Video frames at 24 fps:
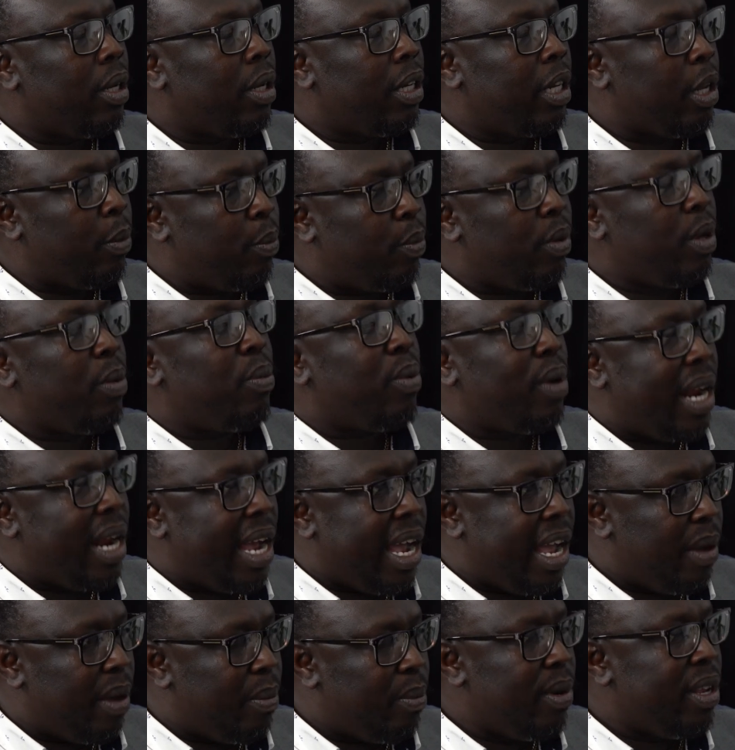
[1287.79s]
the people I
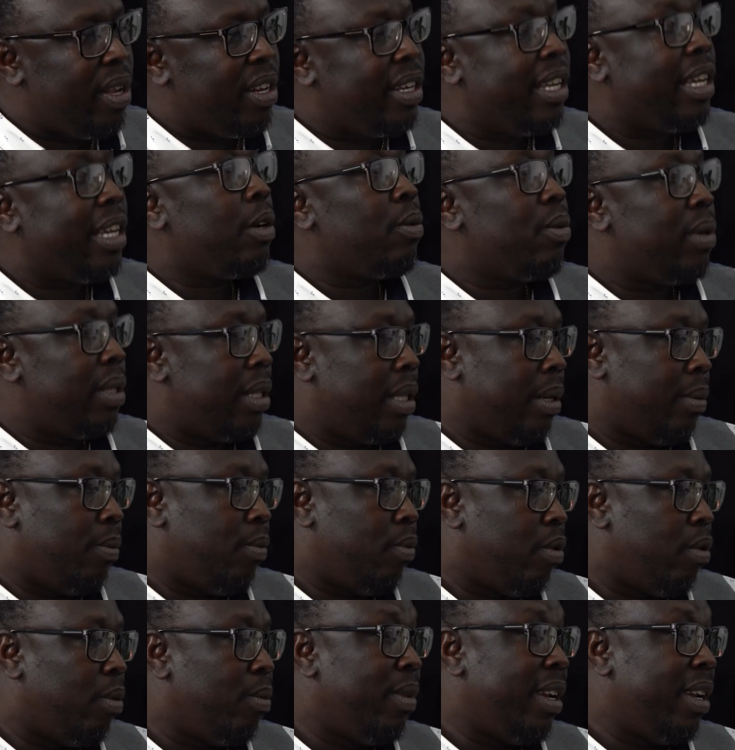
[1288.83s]
have been dealing with them
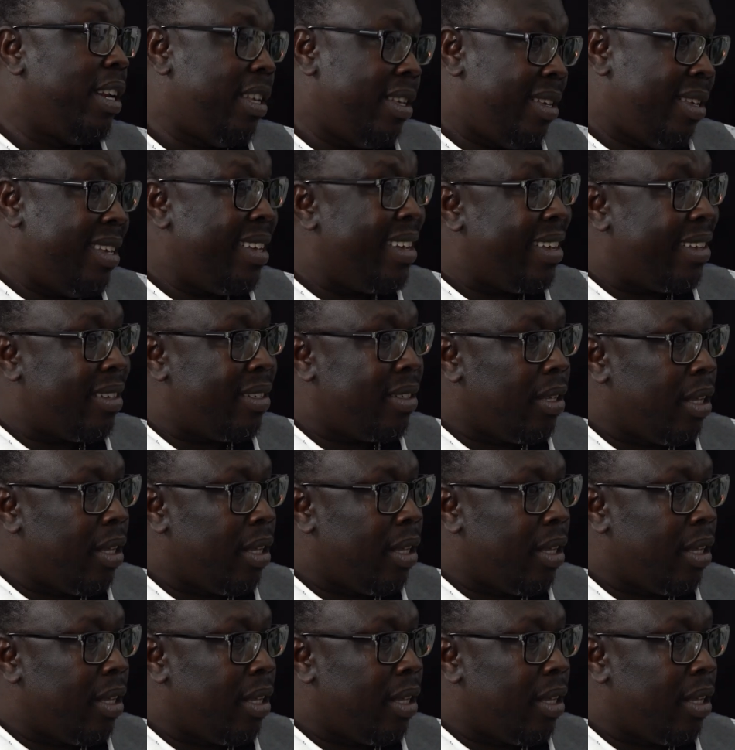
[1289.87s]
for many years,